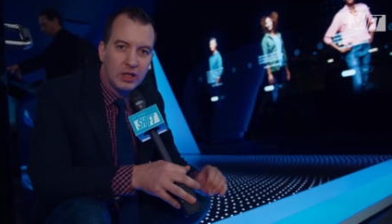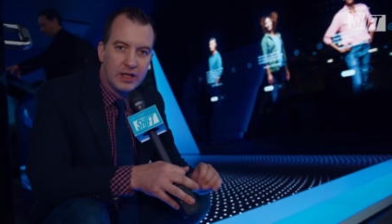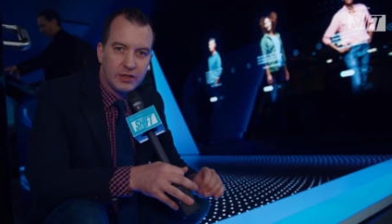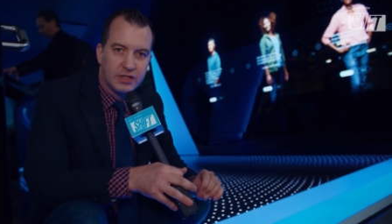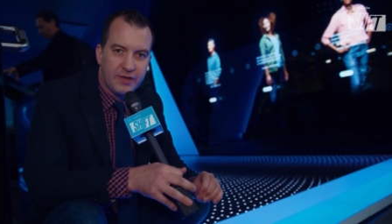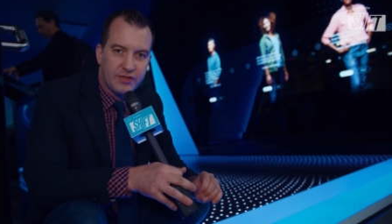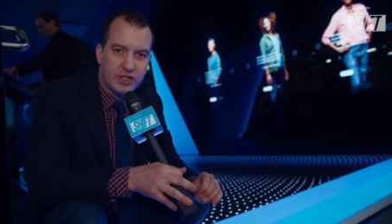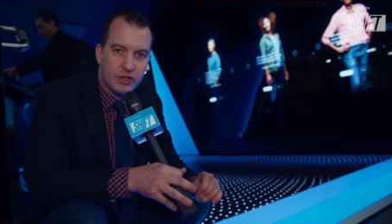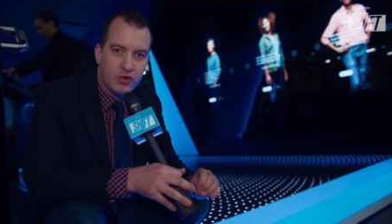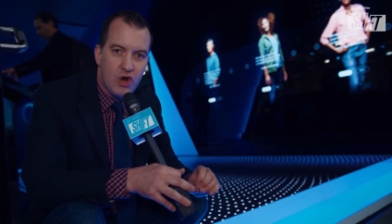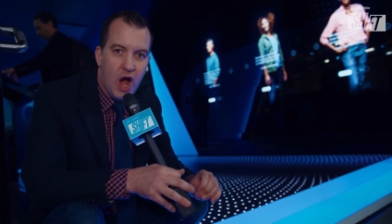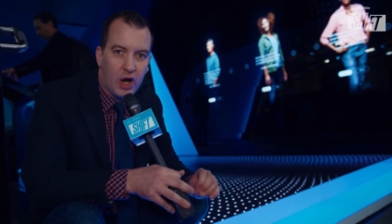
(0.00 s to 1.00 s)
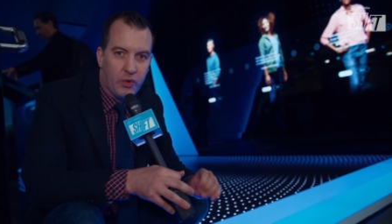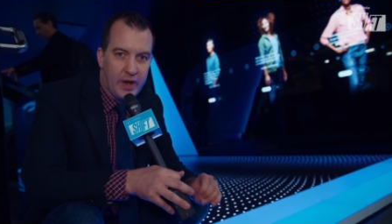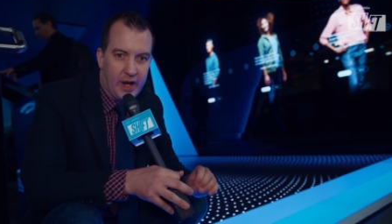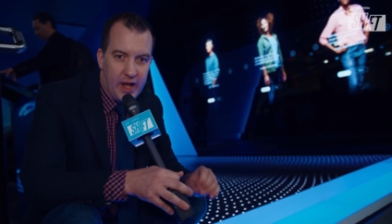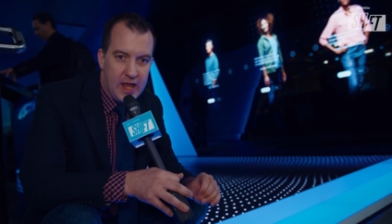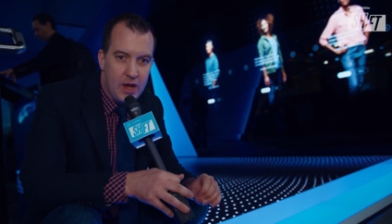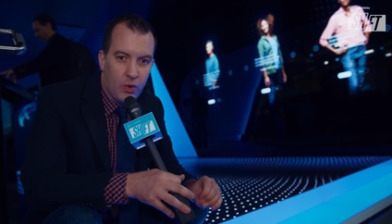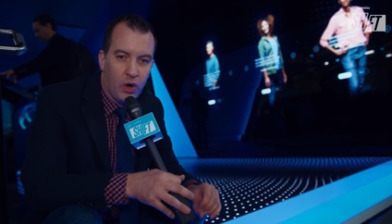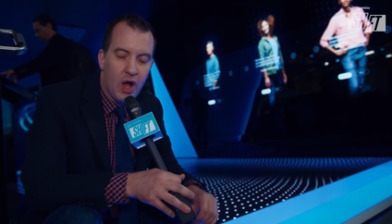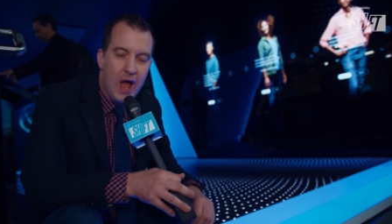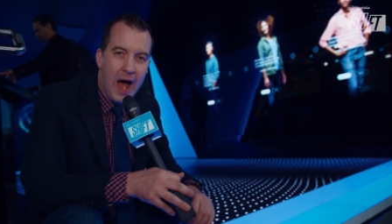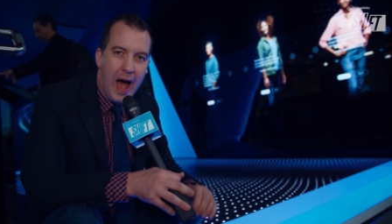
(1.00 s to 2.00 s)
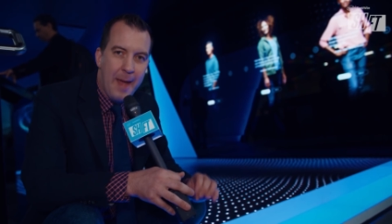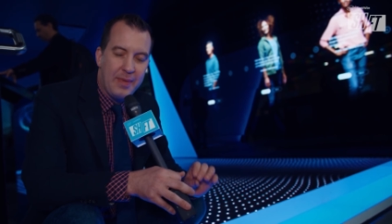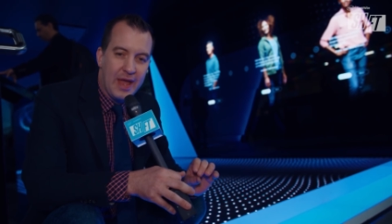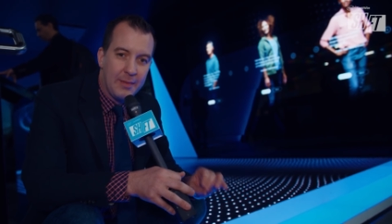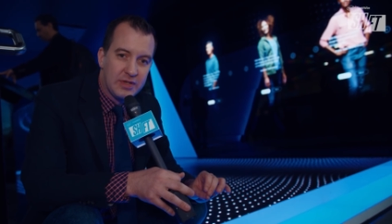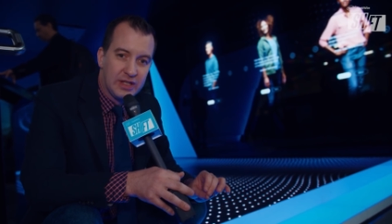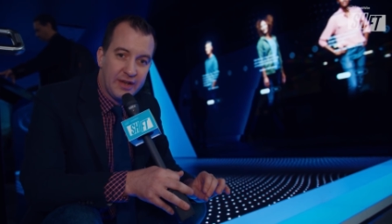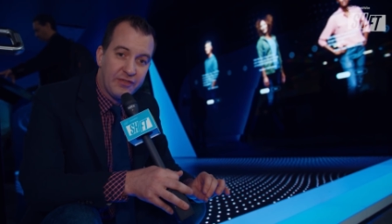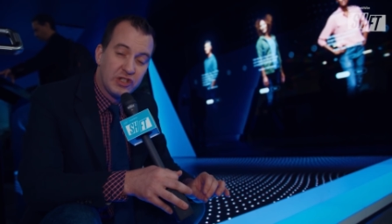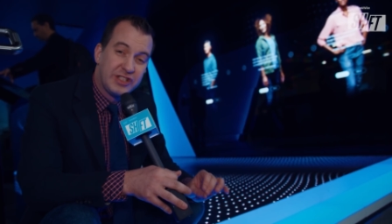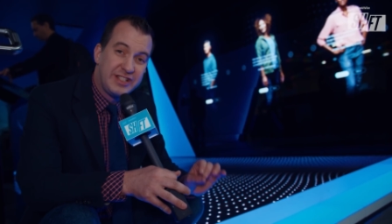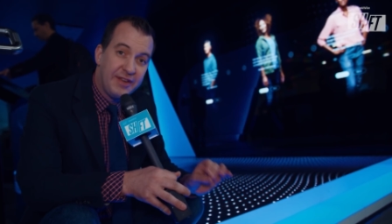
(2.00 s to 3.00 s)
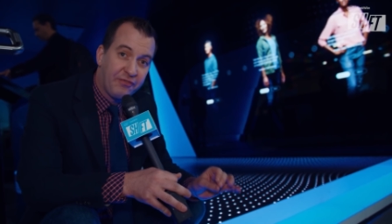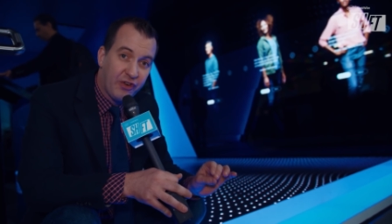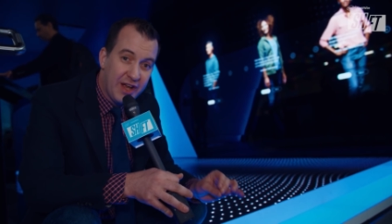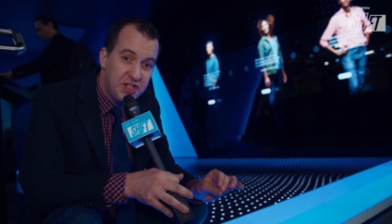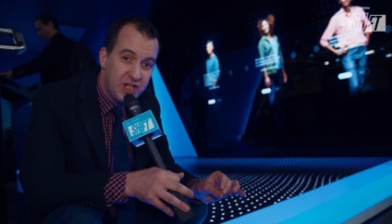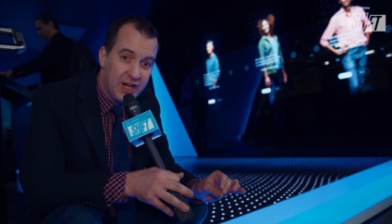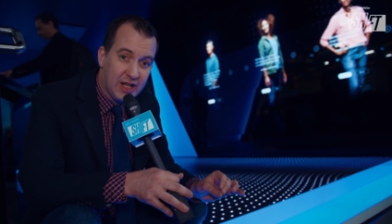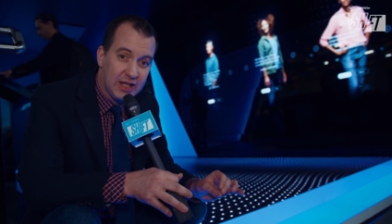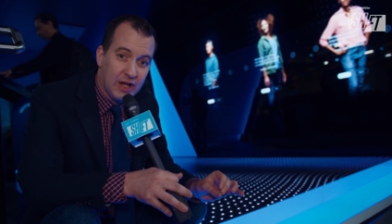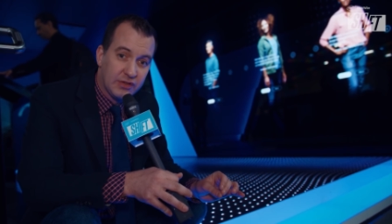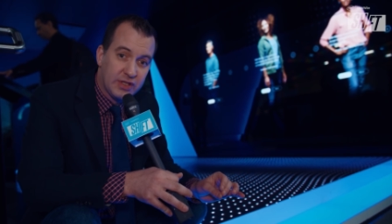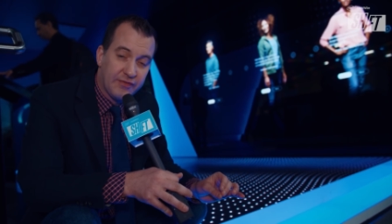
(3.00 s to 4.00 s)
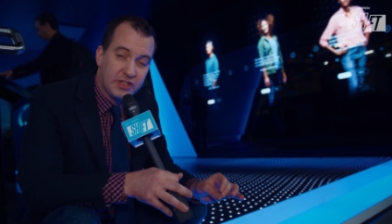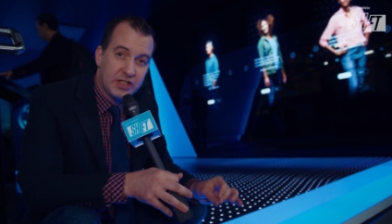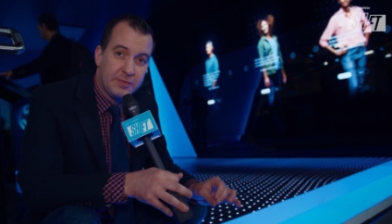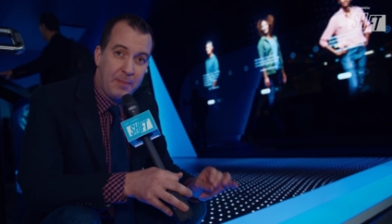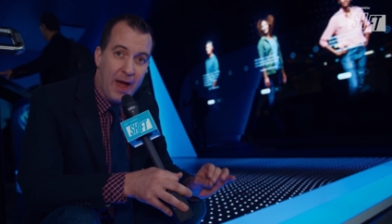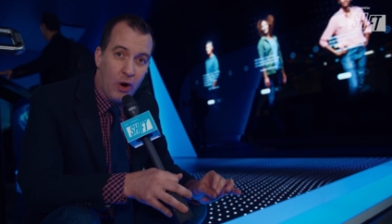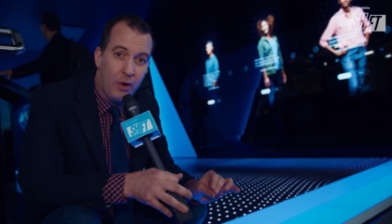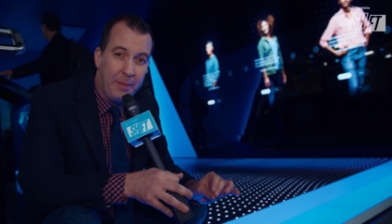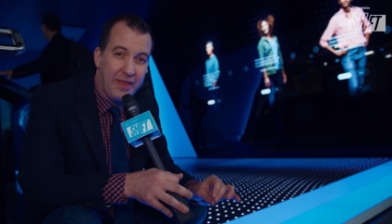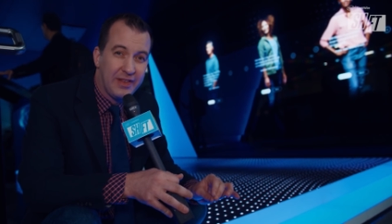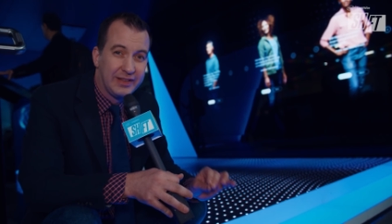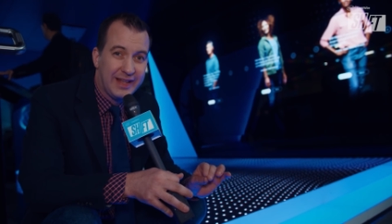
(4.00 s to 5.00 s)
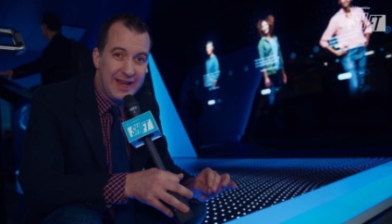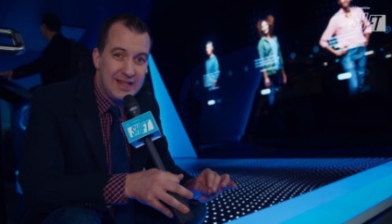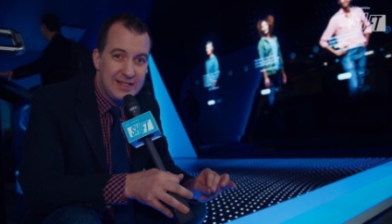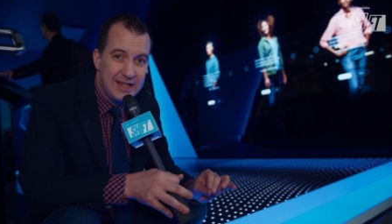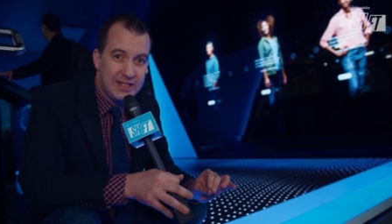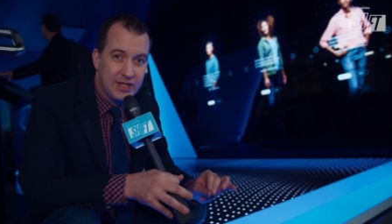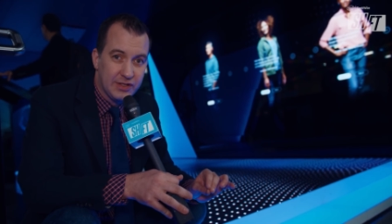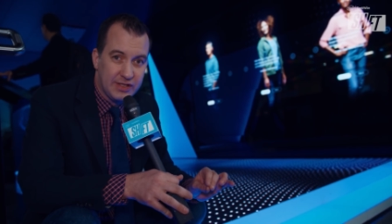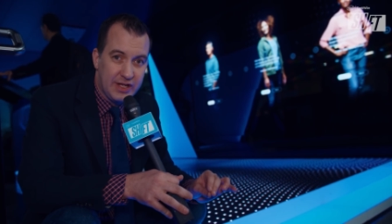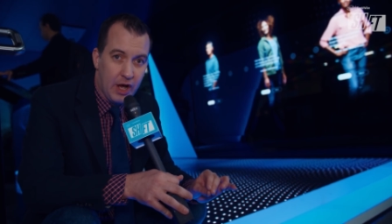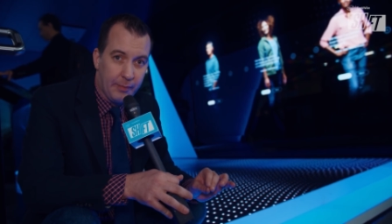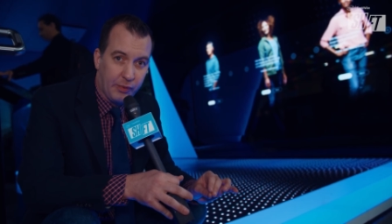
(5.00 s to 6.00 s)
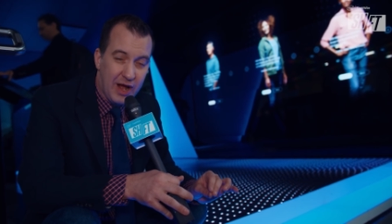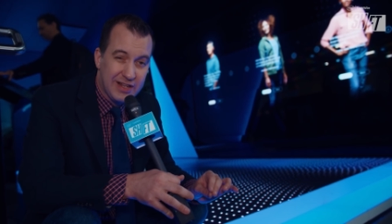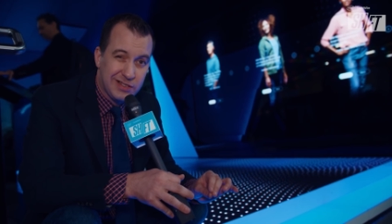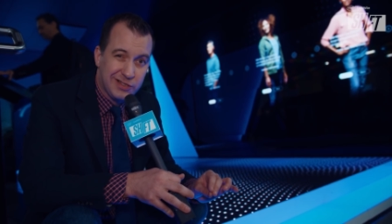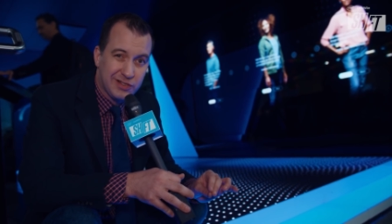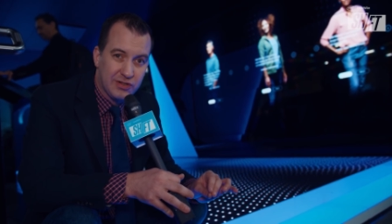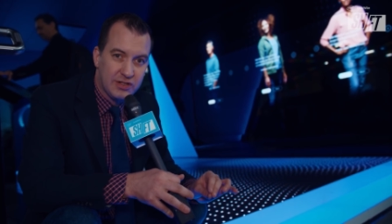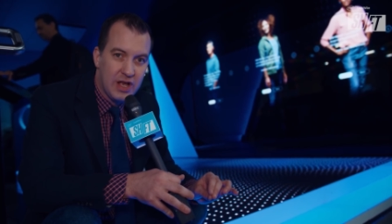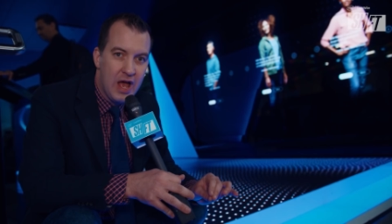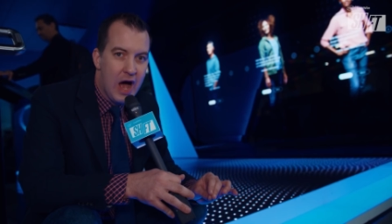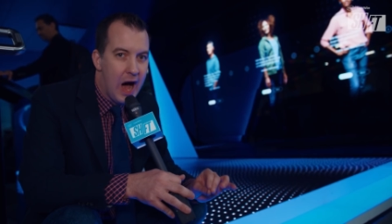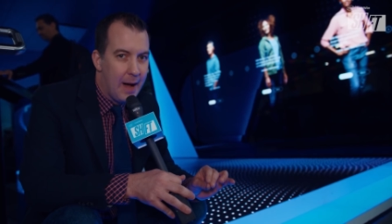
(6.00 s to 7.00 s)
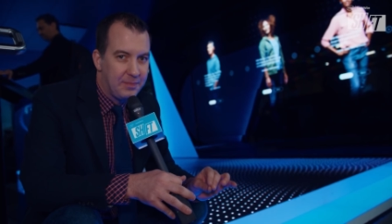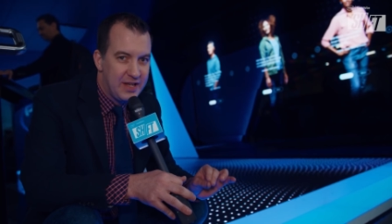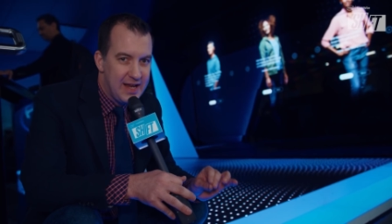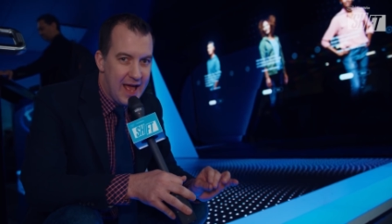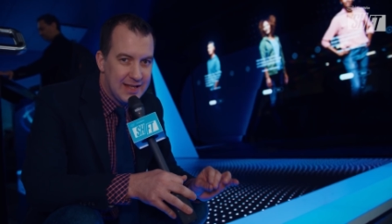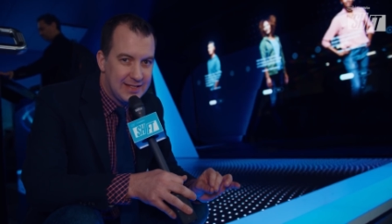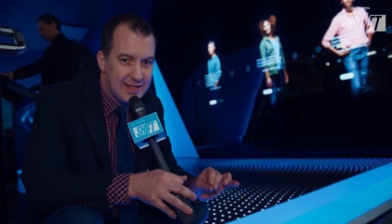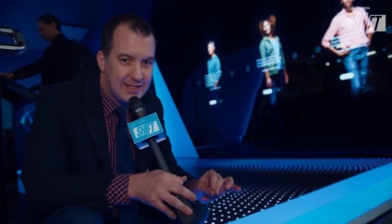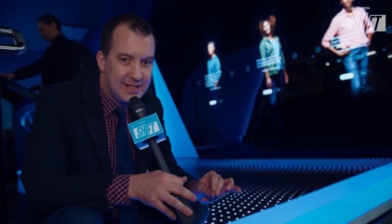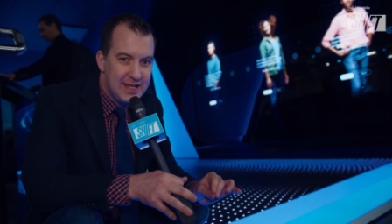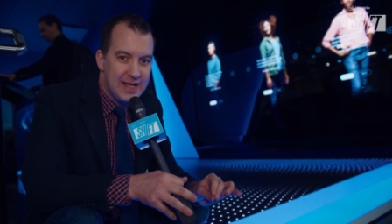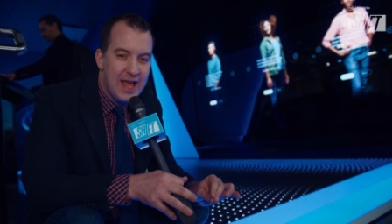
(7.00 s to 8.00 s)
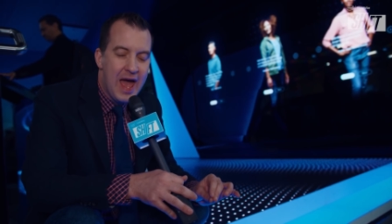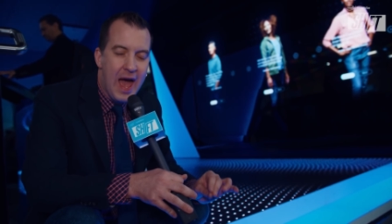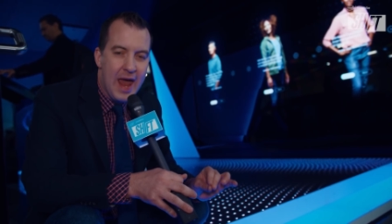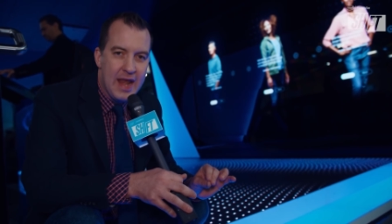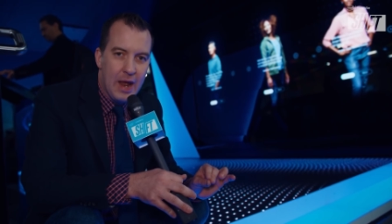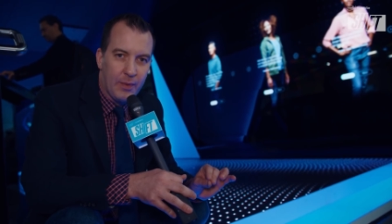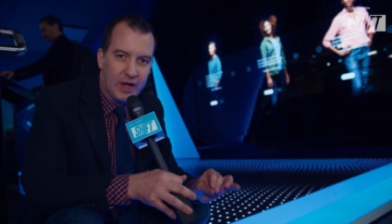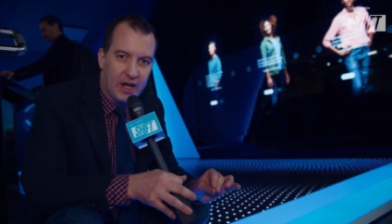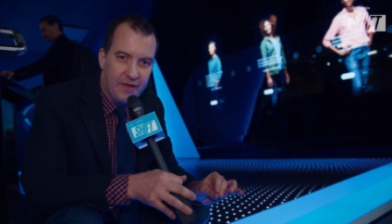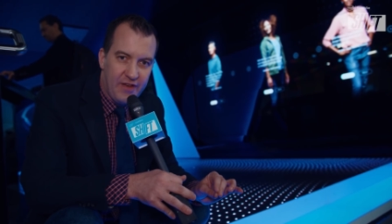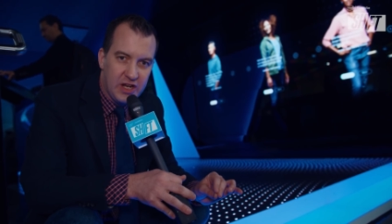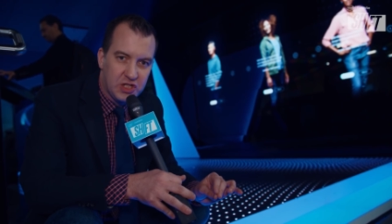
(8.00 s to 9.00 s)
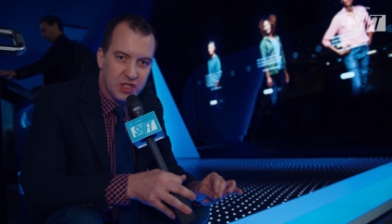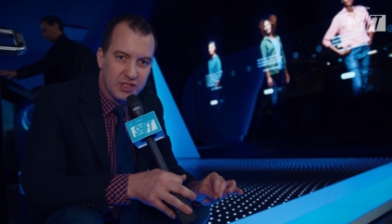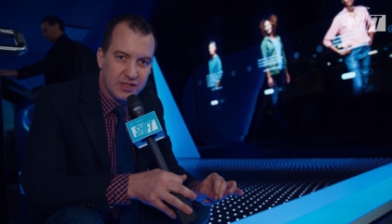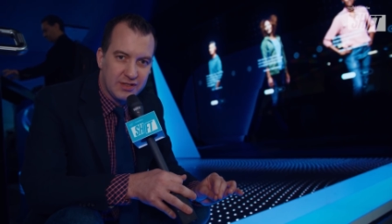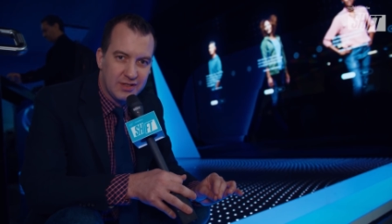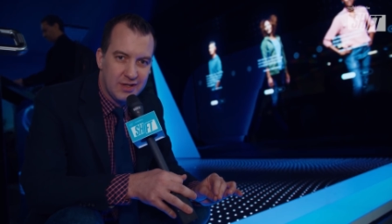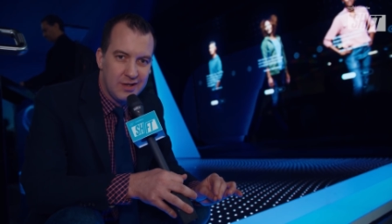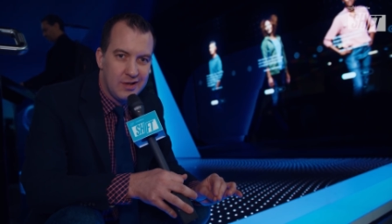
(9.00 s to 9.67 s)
cloud services are not created equal. I B M delivers differentiated cloud services powered by the latest Intel Xeon processors, Optane S S D, and network innovations.